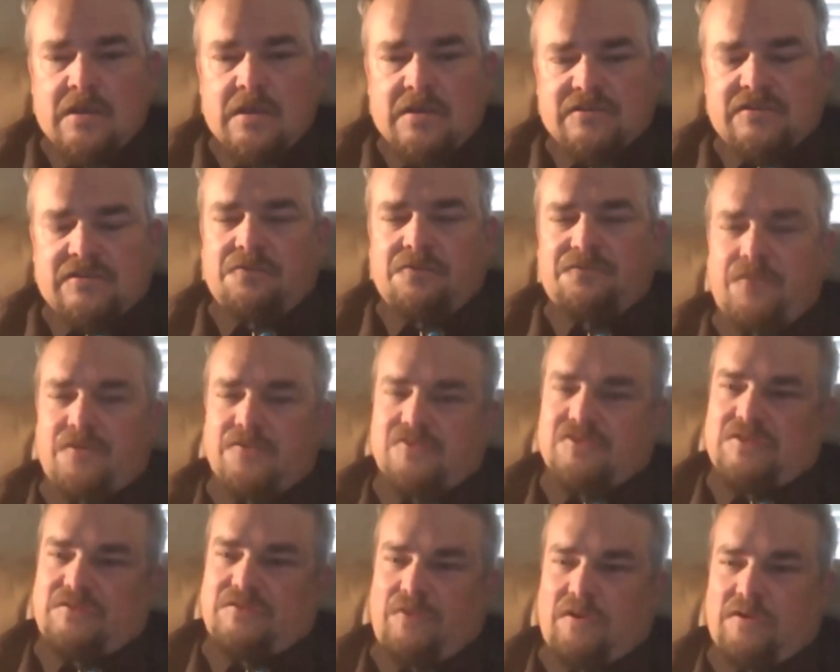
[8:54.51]
So
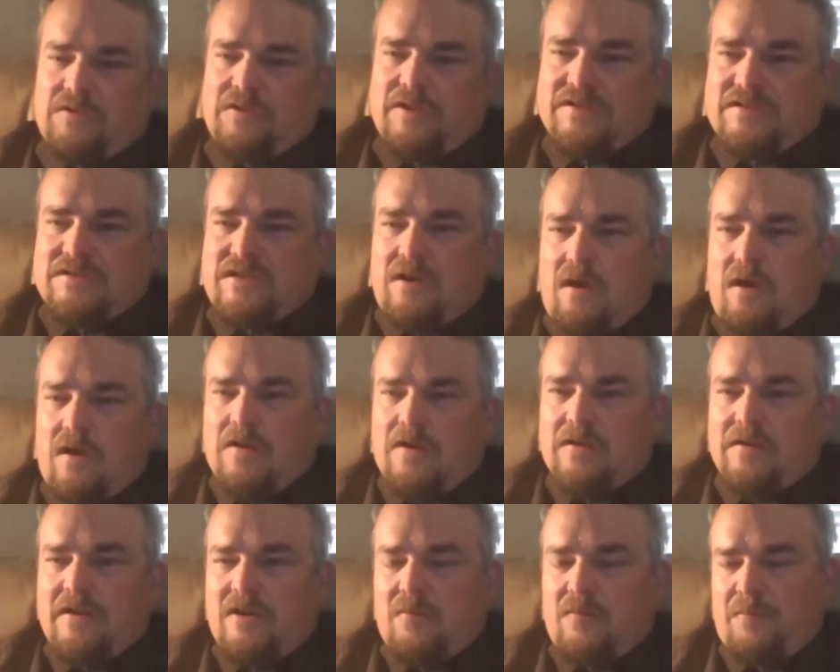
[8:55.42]
first of all, let's talk a
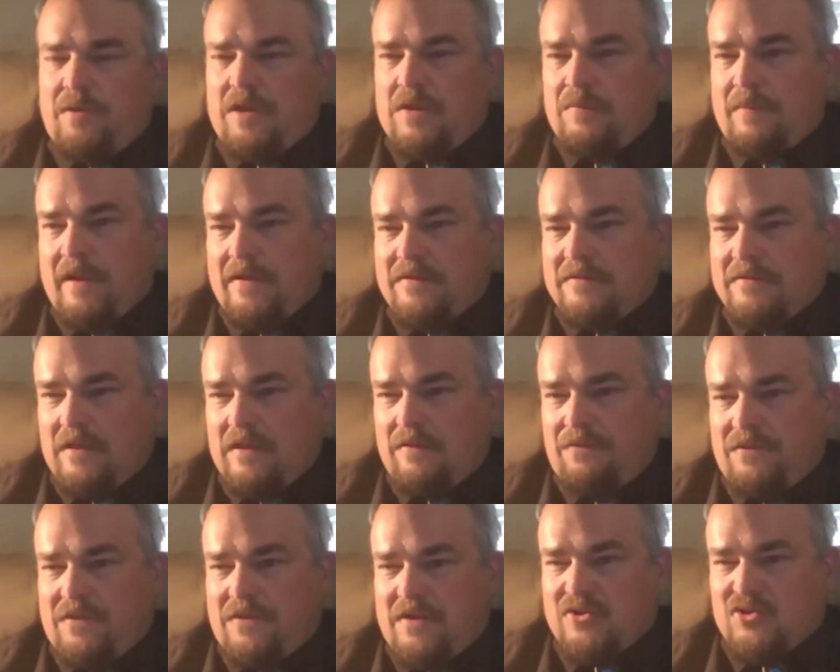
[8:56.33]
little bit about
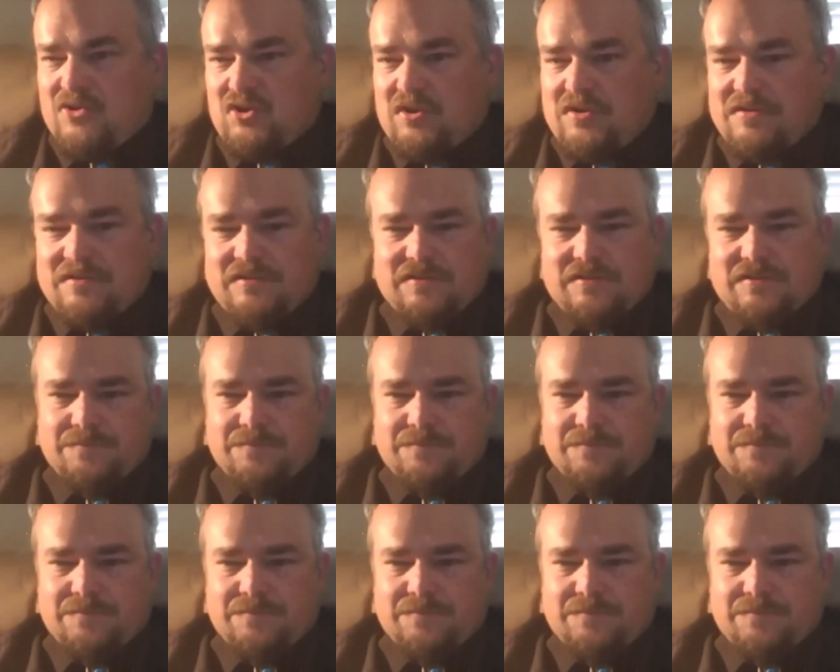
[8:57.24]
definitions.